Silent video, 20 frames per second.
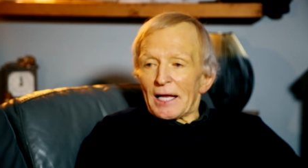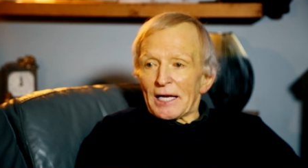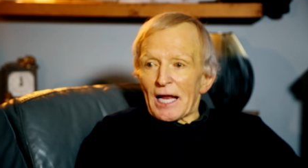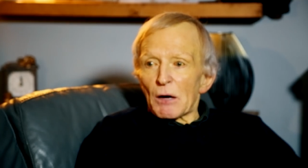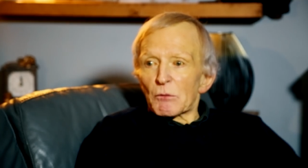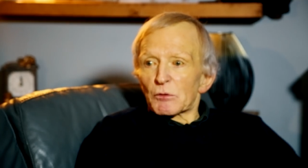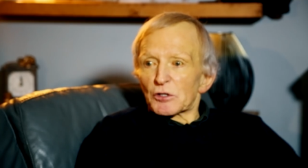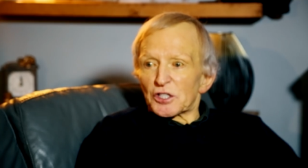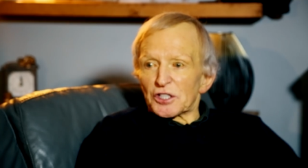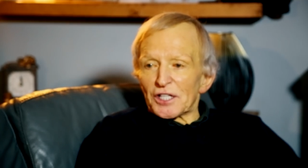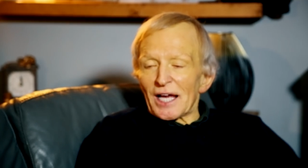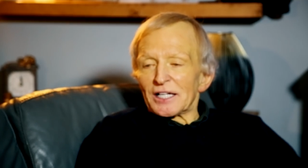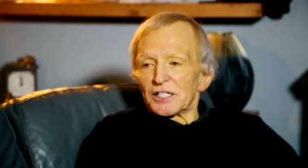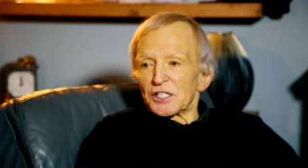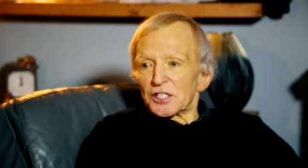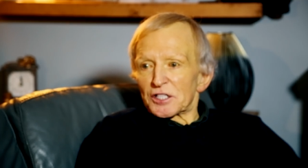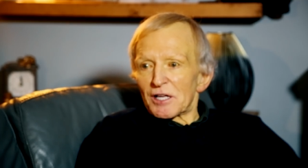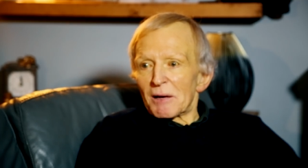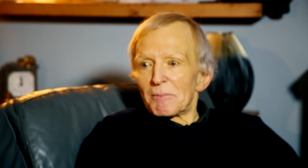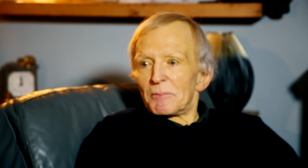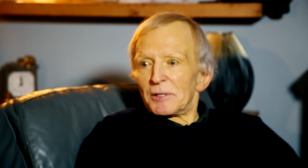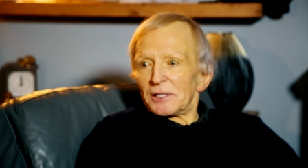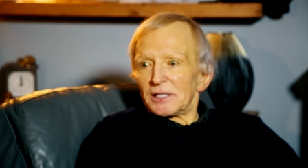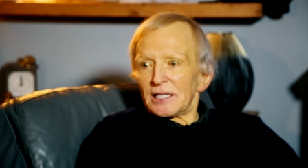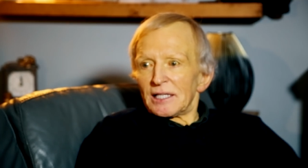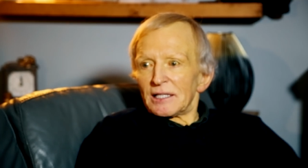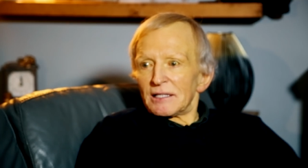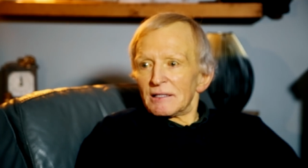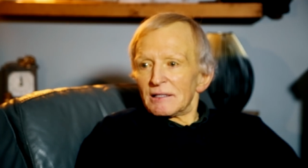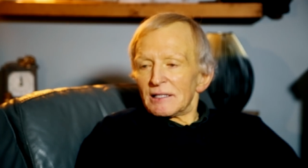And I would say to
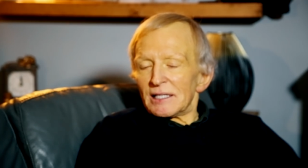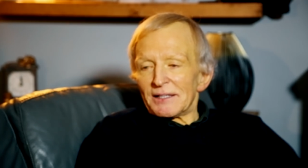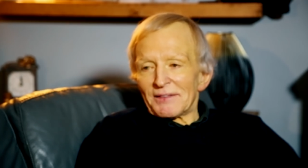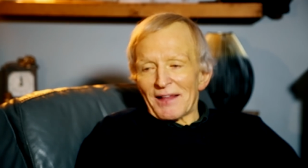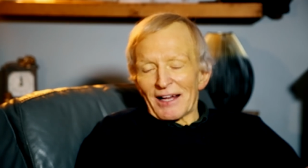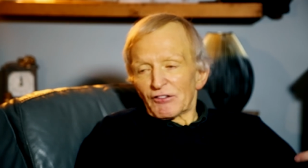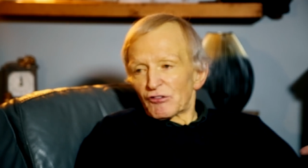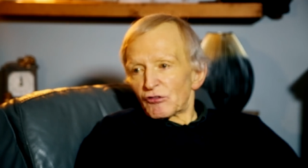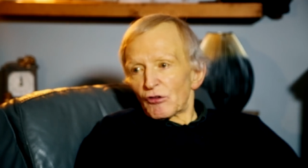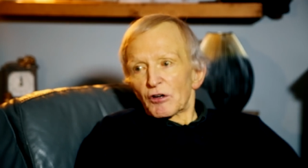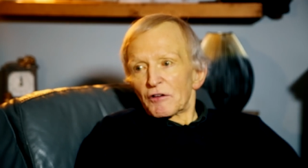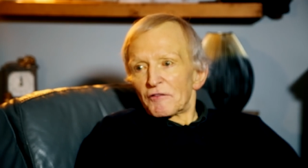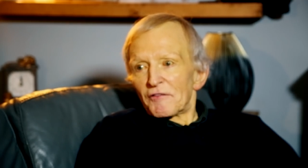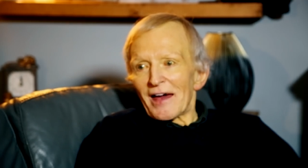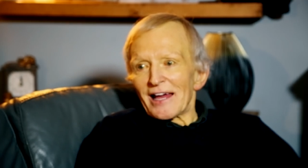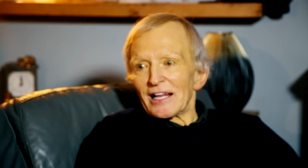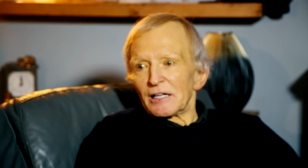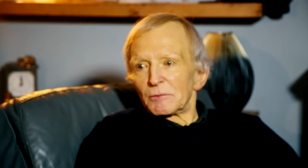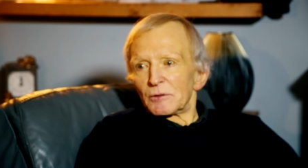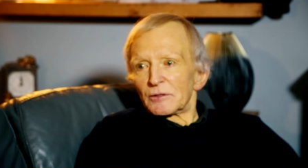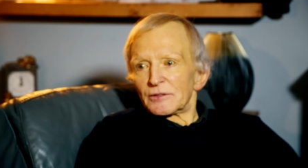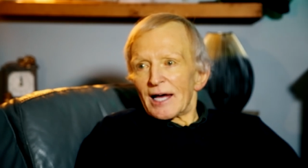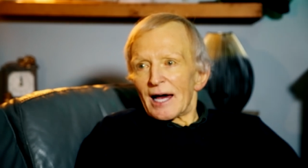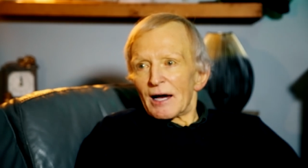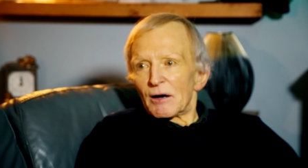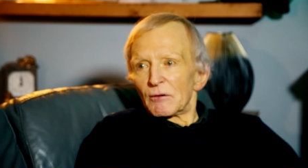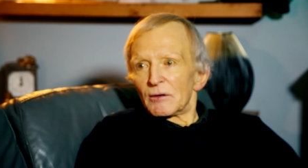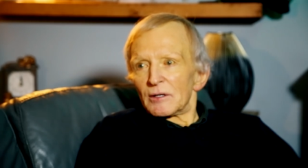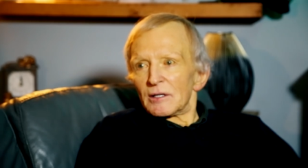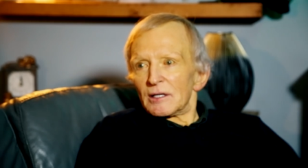somebody, that's not available
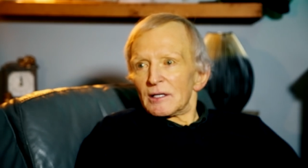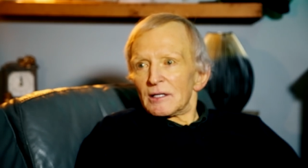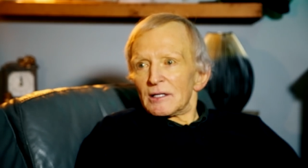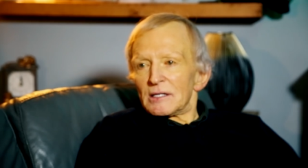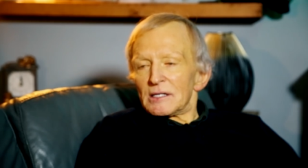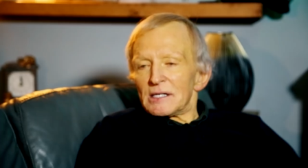now,